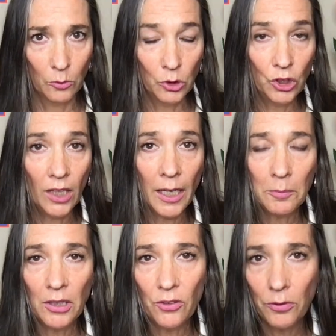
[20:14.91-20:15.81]
Would you like
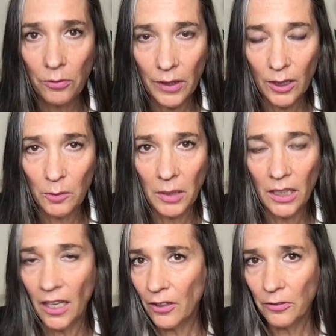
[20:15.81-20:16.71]
me to film
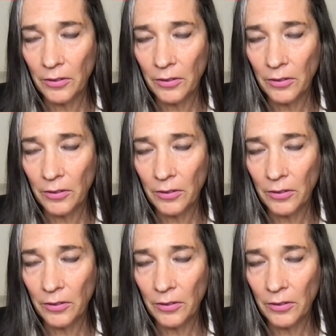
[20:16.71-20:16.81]
another